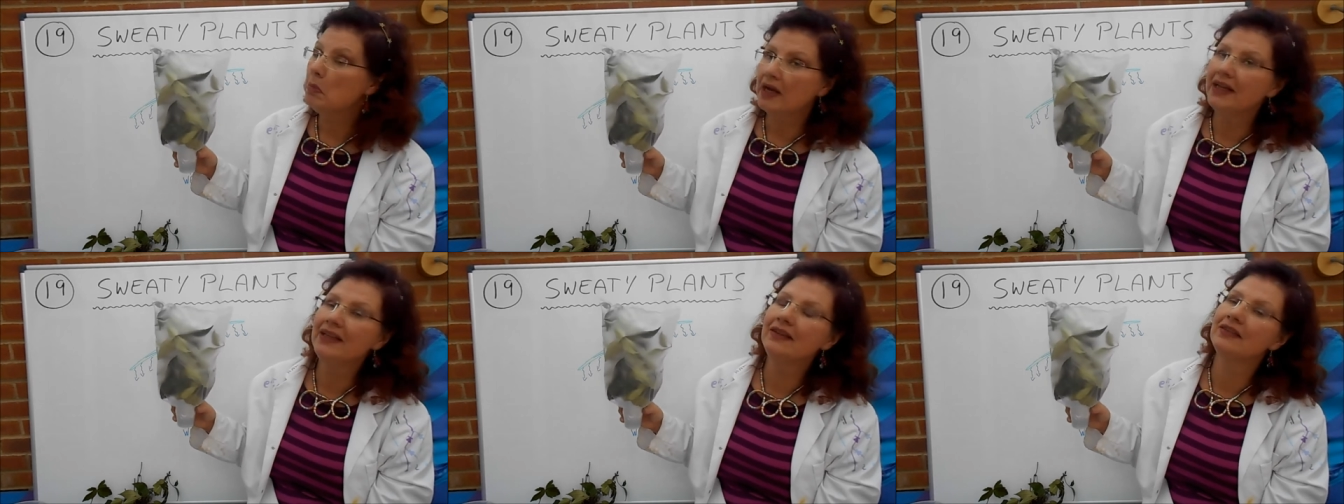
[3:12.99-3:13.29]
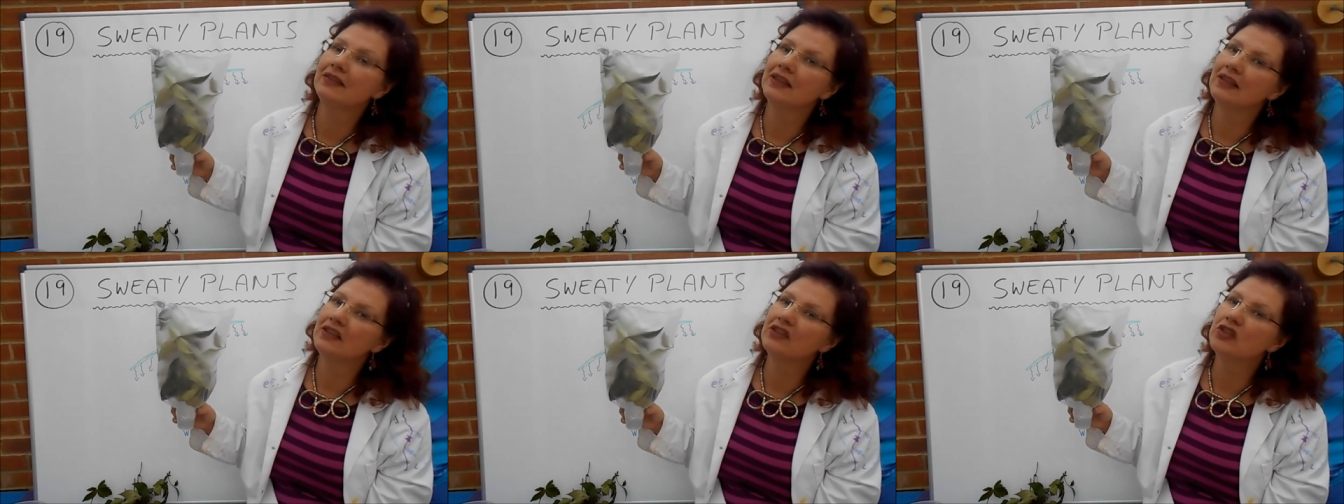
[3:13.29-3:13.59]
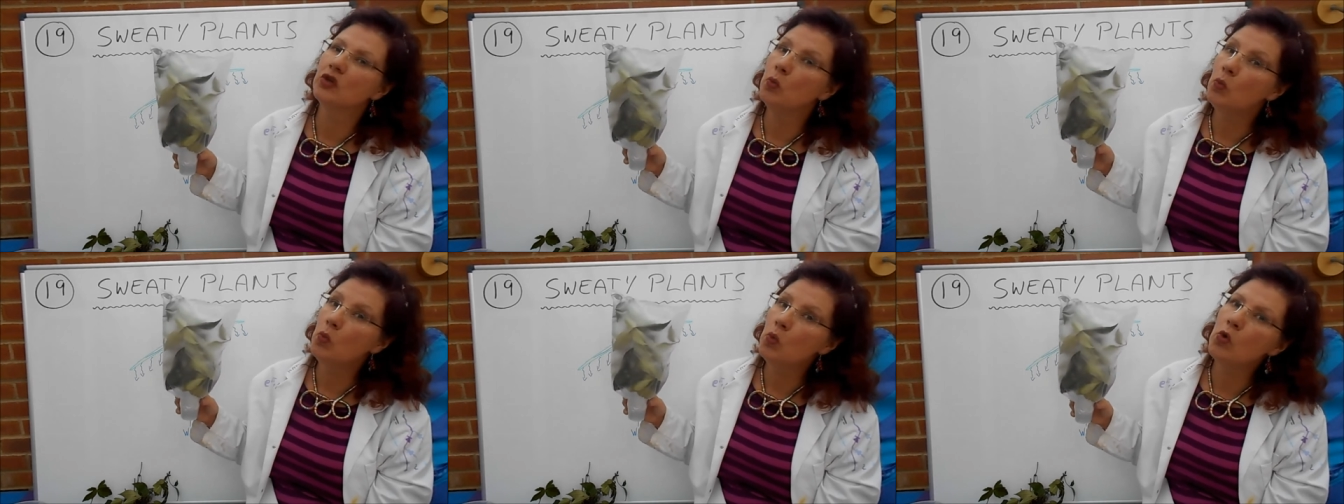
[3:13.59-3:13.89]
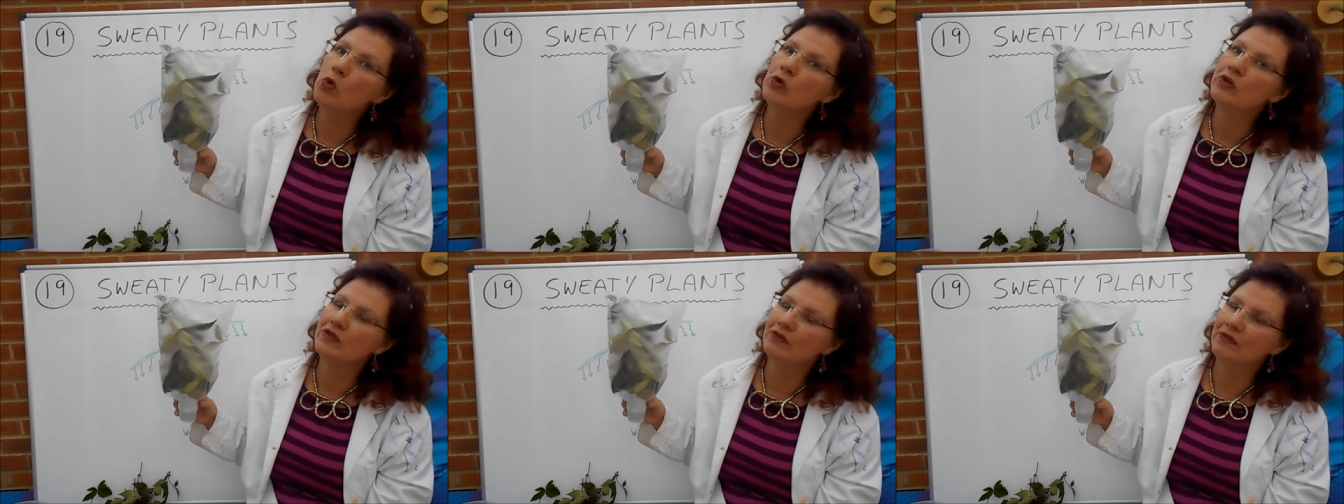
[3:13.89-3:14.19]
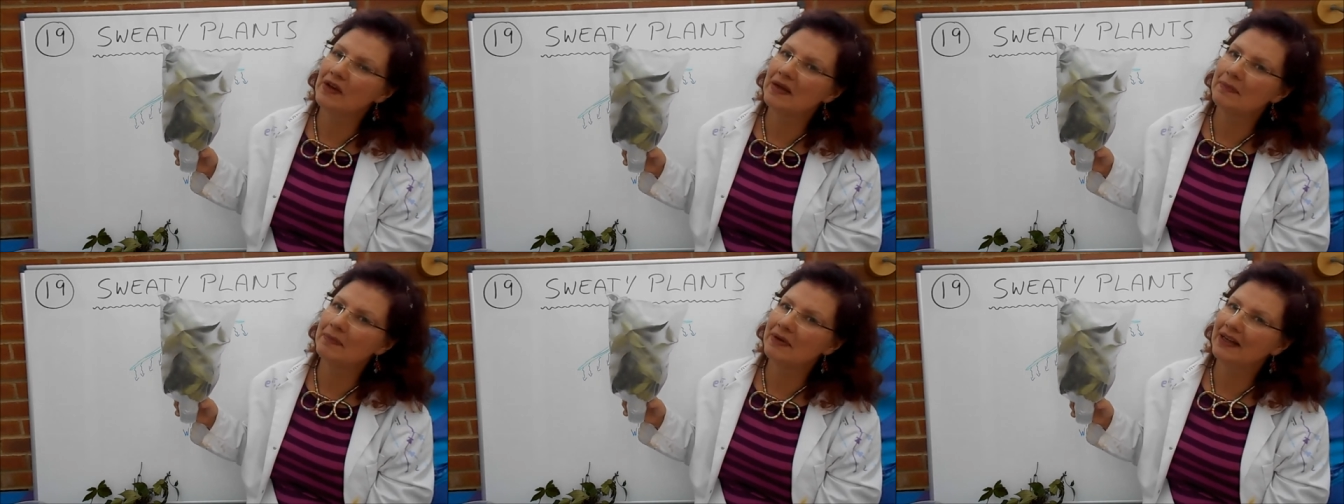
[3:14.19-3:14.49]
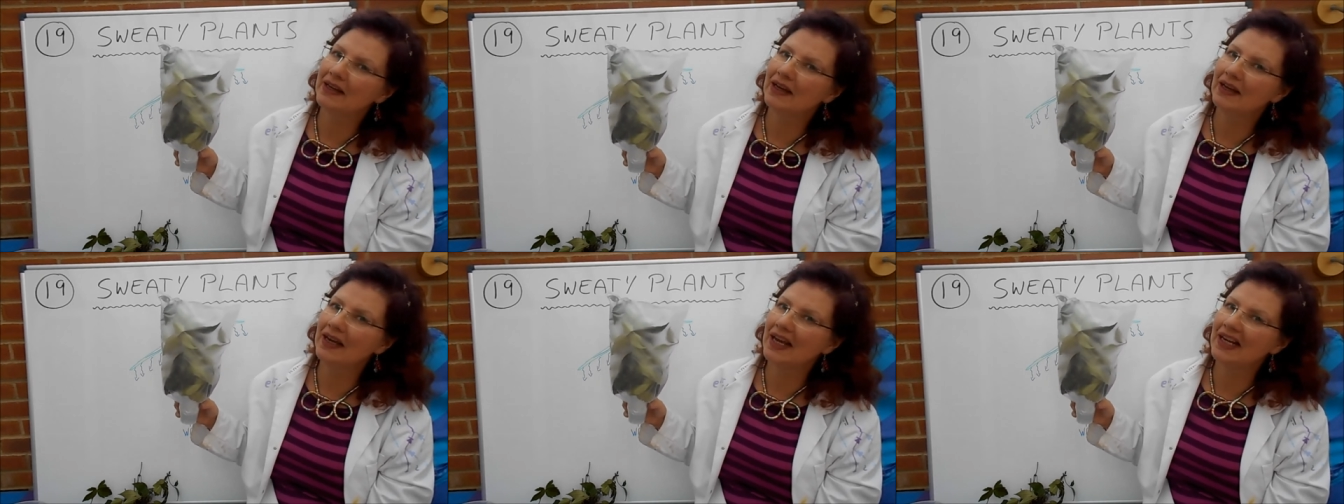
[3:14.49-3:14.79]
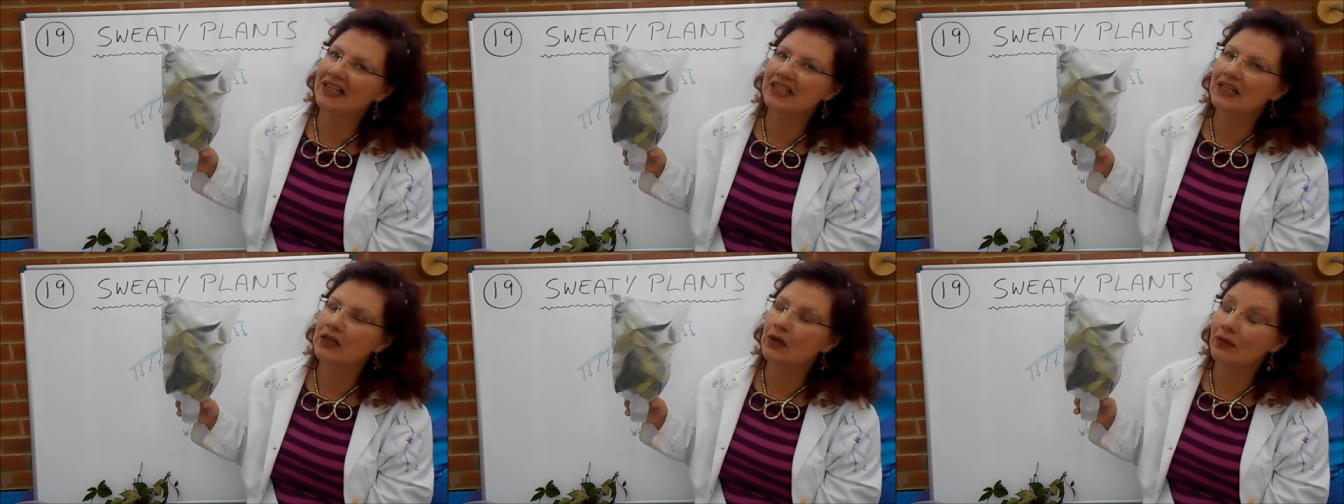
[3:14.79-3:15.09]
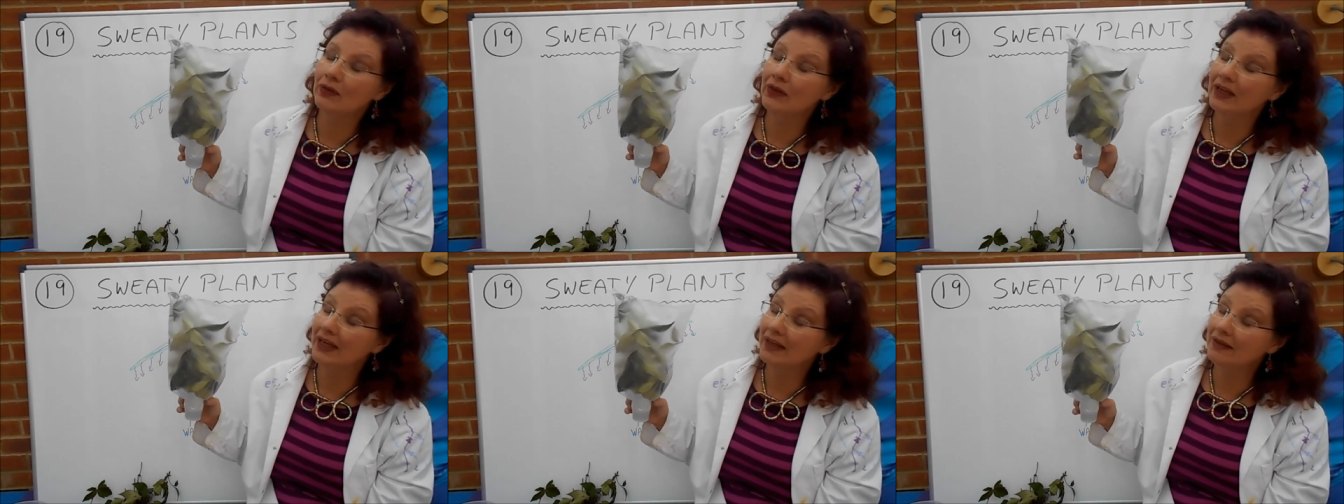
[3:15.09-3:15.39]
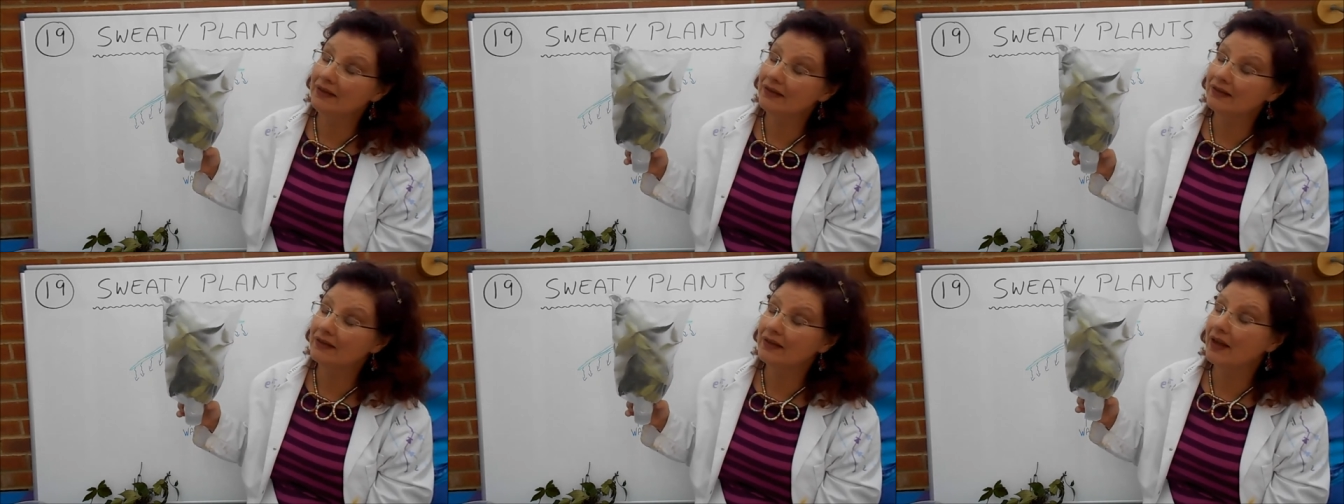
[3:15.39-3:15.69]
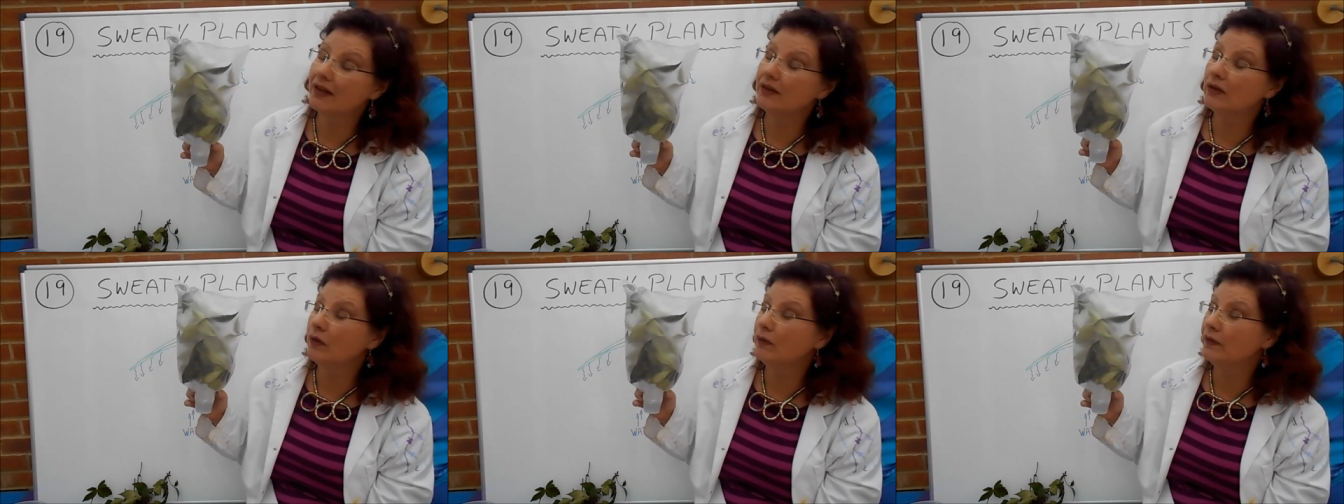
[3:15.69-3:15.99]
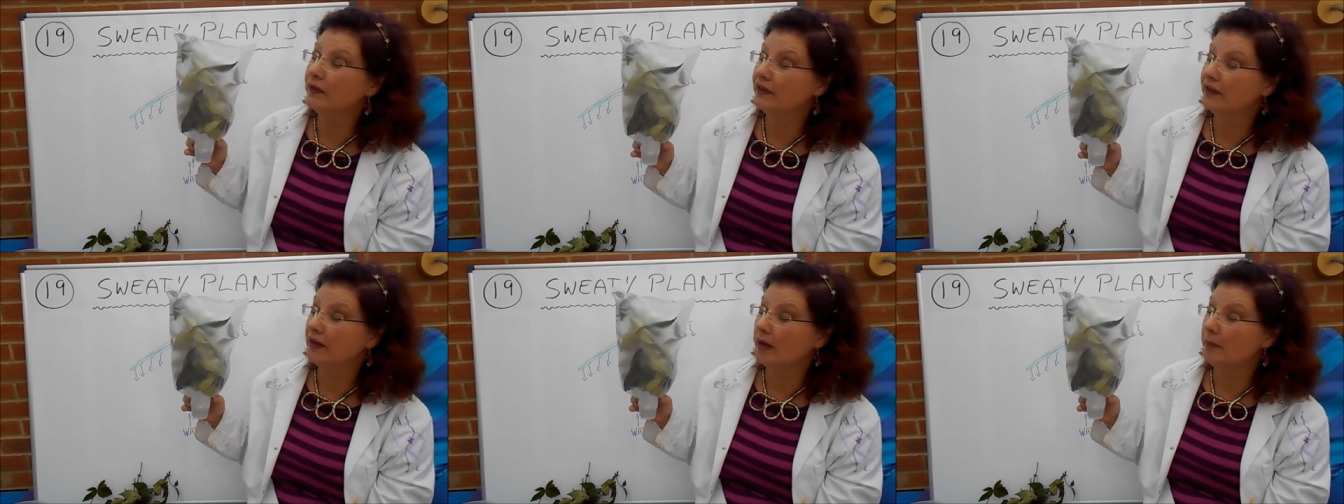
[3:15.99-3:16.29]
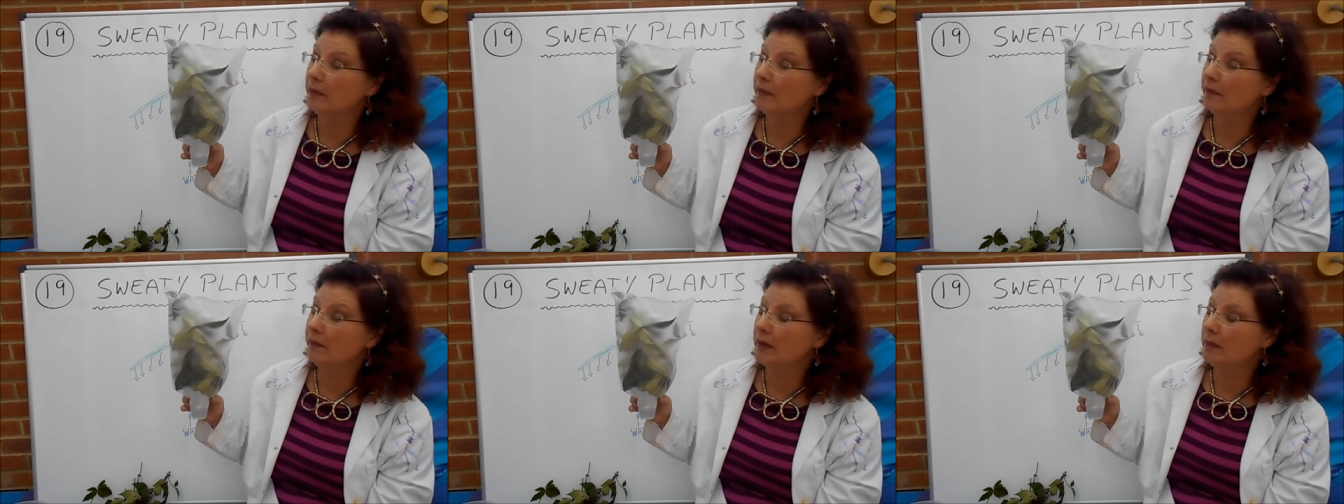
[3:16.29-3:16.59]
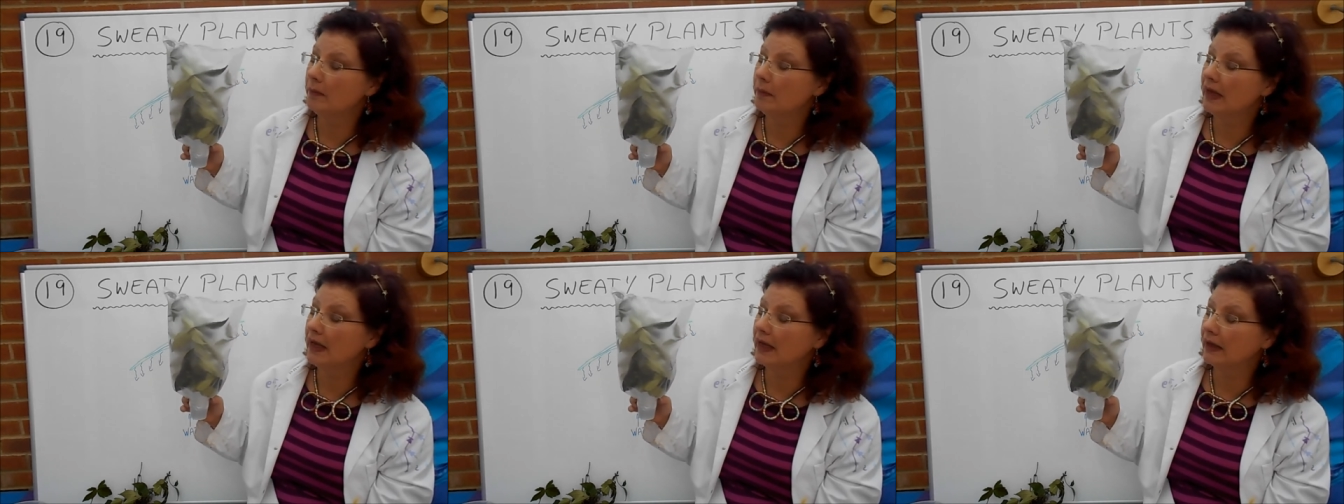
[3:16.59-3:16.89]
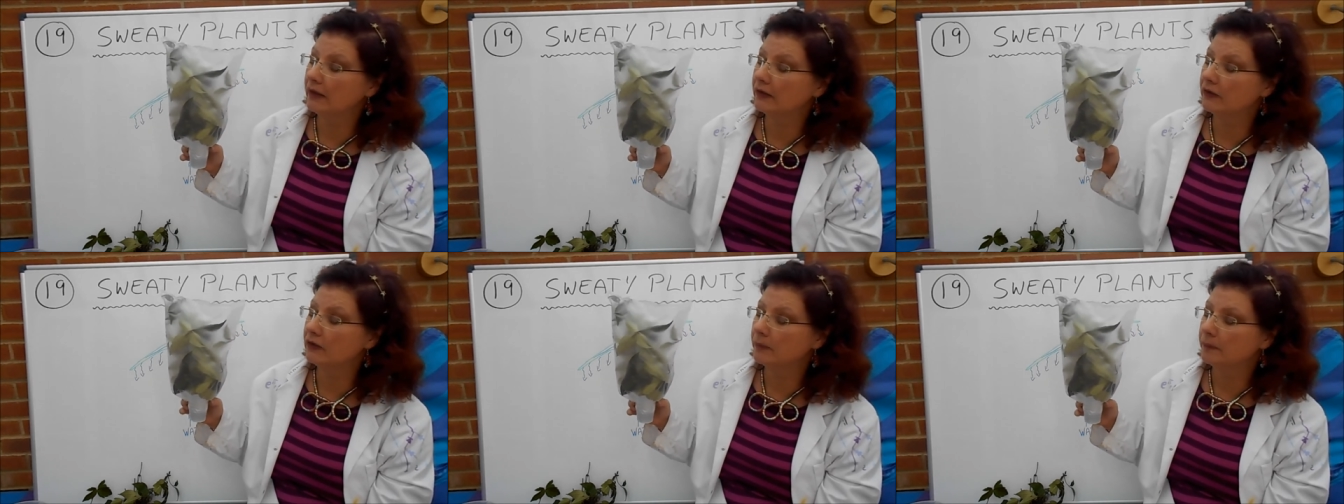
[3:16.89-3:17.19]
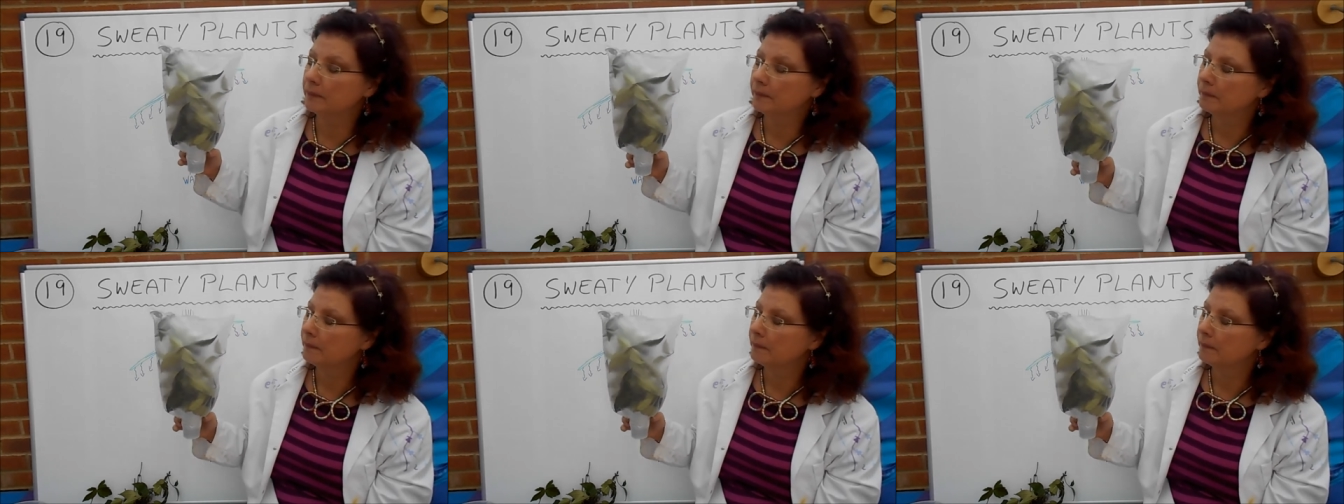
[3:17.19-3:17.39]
might see some water vapour collecting on the inside of some of the bags.